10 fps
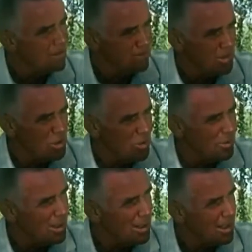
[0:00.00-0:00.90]
If a
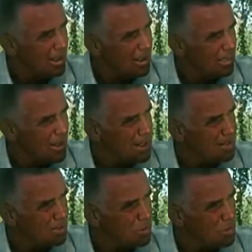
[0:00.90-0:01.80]
human body could match
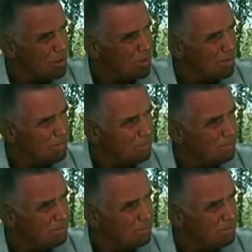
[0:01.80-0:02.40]
a machine.